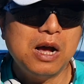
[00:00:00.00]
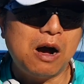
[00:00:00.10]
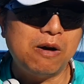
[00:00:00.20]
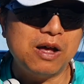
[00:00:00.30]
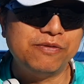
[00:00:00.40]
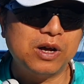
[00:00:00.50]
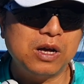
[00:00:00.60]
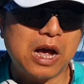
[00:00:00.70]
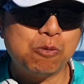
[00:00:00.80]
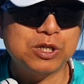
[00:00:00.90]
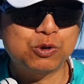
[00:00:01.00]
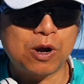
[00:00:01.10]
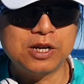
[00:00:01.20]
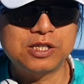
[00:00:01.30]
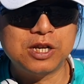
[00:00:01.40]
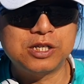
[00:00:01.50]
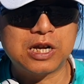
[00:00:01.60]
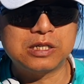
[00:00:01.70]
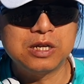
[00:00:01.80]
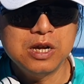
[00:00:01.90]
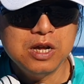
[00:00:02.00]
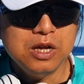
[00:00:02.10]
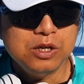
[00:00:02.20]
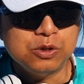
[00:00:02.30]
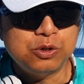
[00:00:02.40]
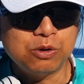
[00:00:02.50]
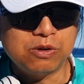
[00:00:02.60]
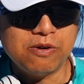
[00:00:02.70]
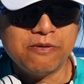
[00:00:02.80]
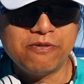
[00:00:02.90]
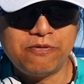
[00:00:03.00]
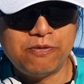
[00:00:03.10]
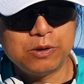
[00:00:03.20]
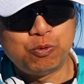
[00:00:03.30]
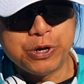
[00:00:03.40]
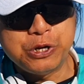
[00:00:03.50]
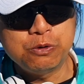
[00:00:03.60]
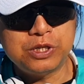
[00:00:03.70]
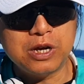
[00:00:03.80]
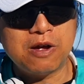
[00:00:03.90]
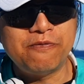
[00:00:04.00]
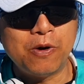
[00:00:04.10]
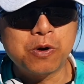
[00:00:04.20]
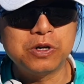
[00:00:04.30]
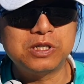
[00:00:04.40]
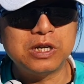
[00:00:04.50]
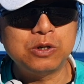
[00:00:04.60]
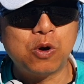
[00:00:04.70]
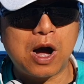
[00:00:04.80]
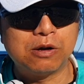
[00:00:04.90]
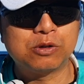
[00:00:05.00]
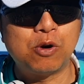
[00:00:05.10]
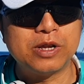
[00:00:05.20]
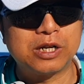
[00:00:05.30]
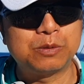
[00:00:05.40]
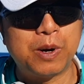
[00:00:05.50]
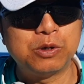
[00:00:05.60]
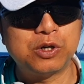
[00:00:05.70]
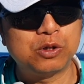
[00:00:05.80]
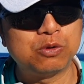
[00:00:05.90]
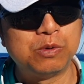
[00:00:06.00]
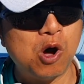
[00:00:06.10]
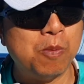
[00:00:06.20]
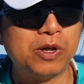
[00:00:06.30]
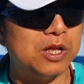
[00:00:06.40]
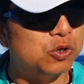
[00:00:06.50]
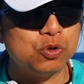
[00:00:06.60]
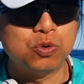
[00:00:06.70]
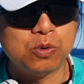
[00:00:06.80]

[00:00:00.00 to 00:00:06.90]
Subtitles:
However, I would strongly suggest you should reducing and focusing your altcoin exposure to no more than 2,